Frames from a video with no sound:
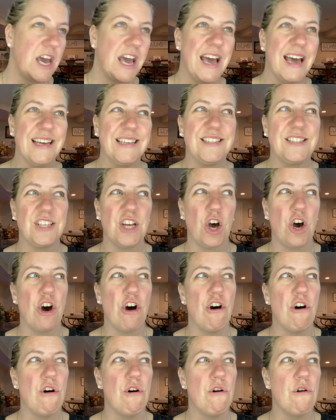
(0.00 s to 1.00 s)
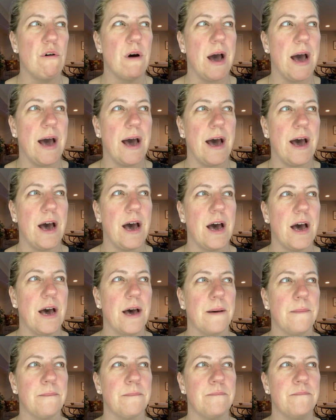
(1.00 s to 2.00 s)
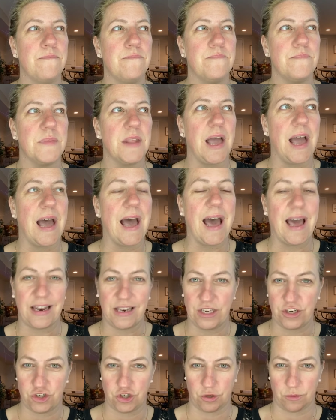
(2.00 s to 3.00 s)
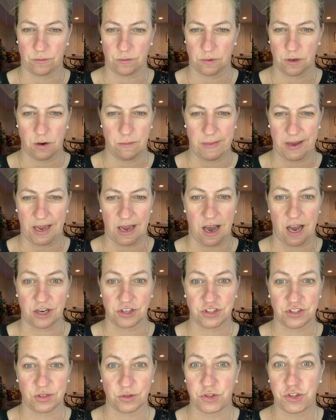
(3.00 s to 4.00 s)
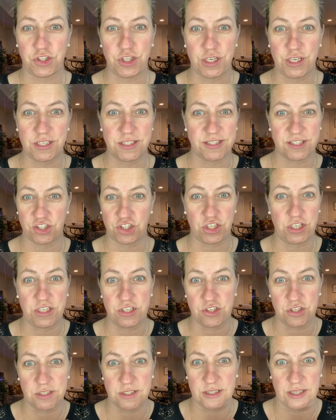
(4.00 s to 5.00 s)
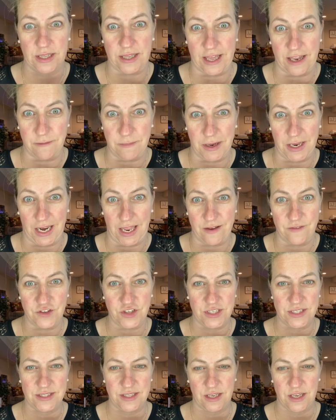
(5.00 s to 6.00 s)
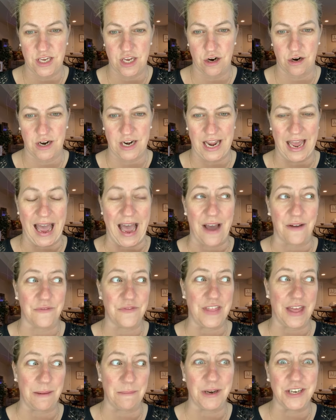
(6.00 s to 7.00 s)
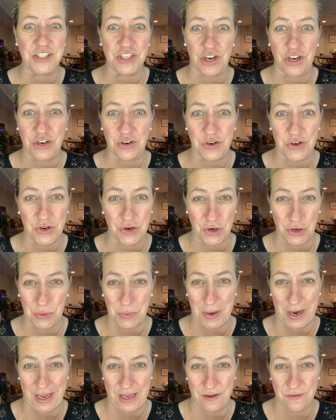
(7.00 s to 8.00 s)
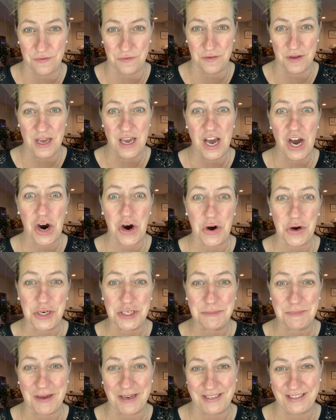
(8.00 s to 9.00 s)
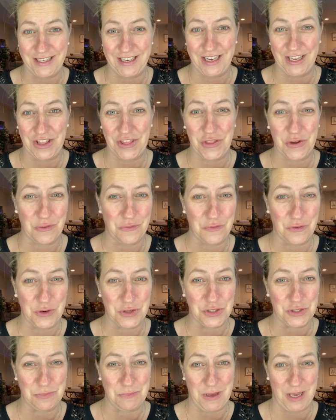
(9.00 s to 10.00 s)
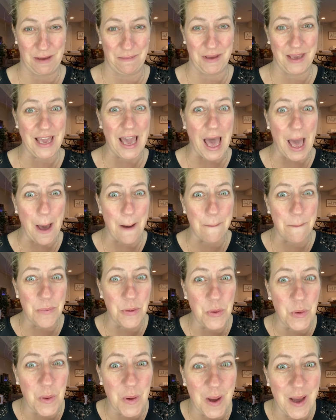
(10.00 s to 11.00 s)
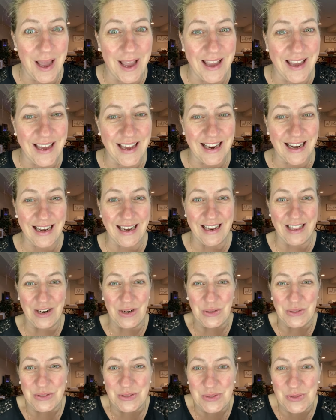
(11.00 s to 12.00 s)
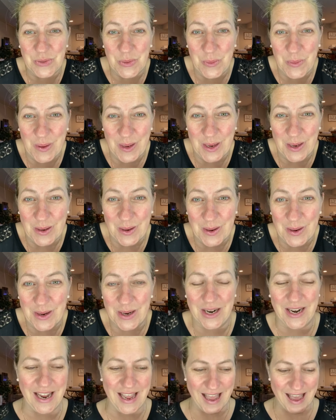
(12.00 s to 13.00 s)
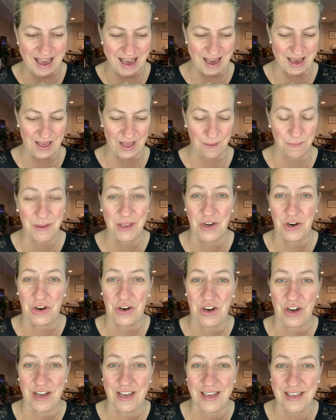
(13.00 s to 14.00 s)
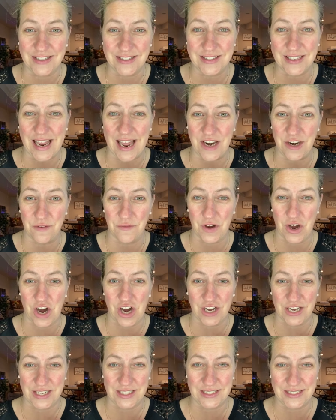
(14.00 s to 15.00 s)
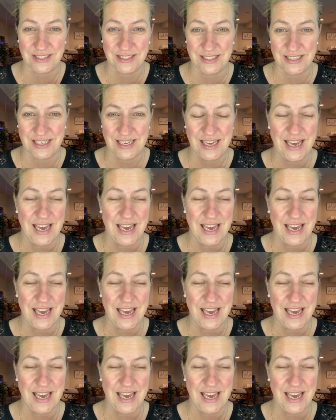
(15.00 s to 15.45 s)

So Hadley June, oh my gosh. So she's just the light of my life. She's a year and a half. Then my daughter and her wife are expecting their first baby, a boy, little Sawyer, in August, end of August.